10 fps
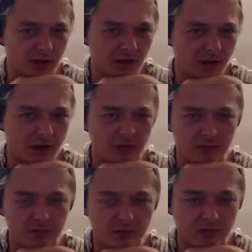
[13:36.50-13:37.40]

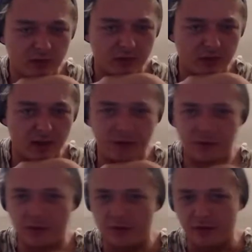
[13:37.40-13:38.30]
I'm, yeah, I'm
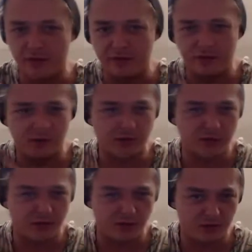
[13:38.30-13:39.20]
fully on benefits. All
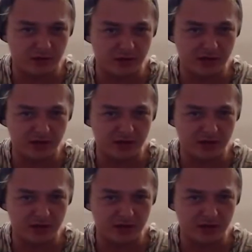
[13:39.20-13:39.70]
that's sorted.